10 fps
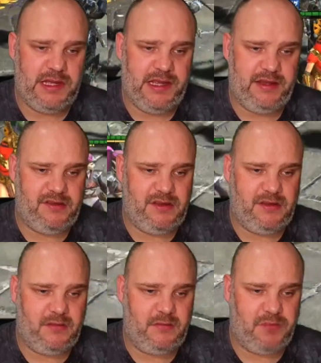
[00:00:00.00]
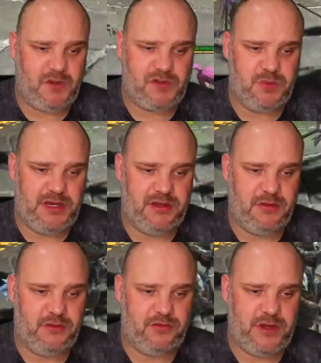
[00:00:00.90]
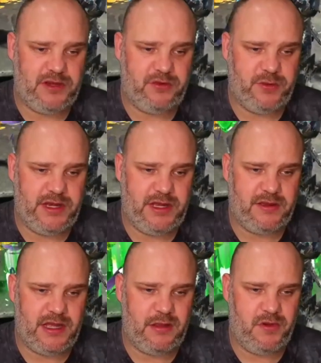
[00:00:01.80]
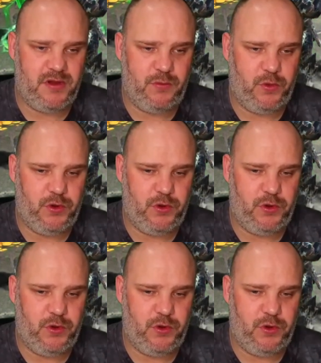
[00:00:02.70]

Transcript: He'd possibly do Dragon 20 okay, but I wouldn't